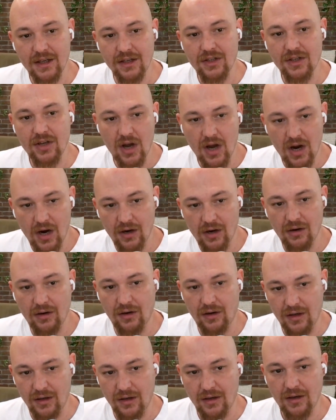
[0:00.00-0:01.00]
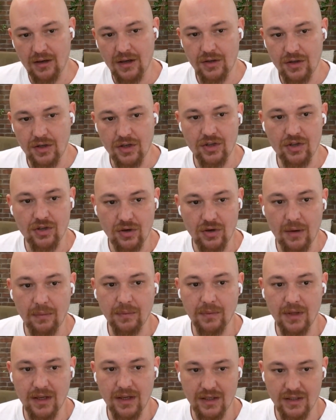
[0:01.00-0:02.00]
entirely
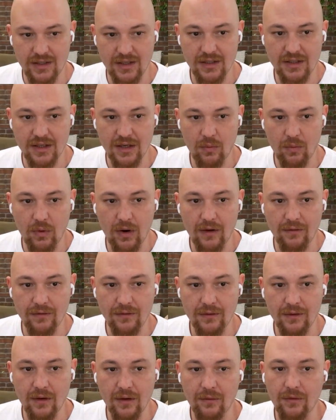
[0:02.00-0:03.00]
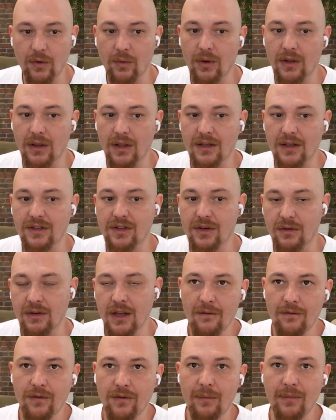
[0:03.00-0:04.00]
disrupt the existing way of doing things. So
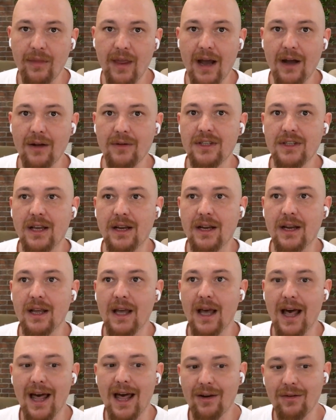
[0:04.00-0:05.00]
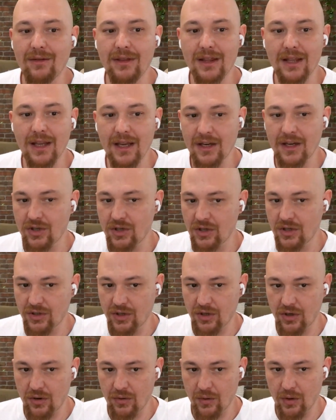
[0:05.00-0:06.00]
from the outset, I don't think
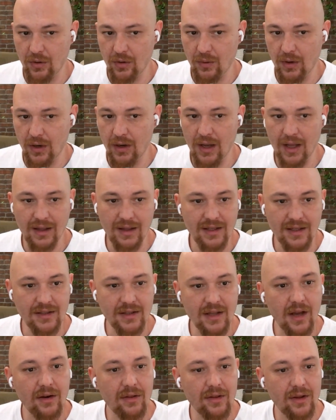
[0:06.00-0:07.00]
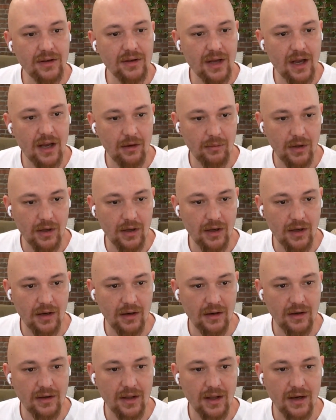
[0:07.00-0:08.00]
engineers are going away, at least not on the
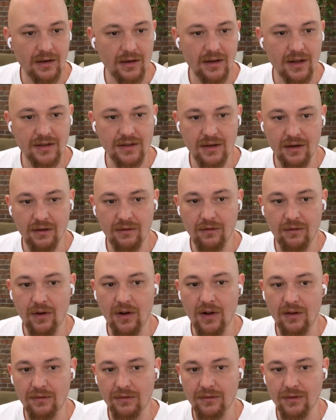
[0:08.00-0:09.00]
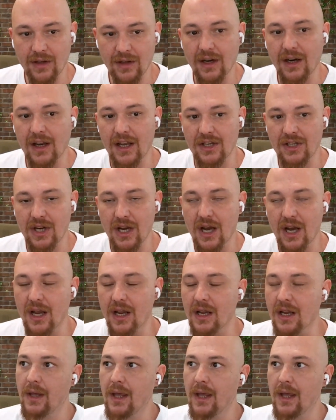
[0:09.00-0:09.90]
timeline that doesn't involve getting AGI.